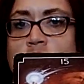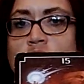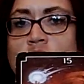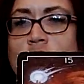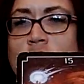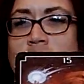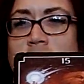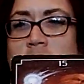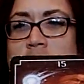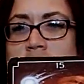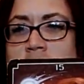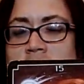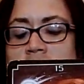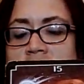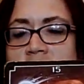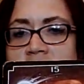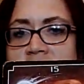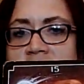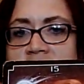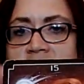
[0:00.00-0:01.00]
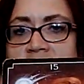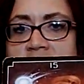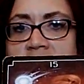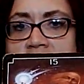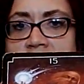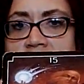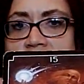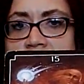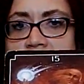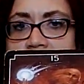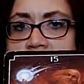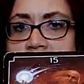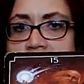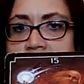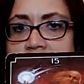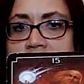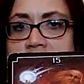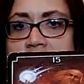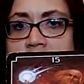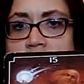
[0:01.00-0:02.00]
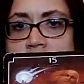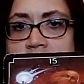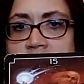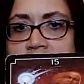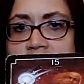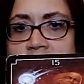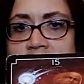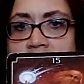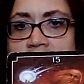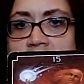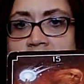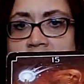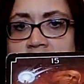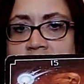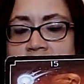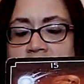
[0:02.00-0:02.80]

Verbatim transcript: wrong thing, okay?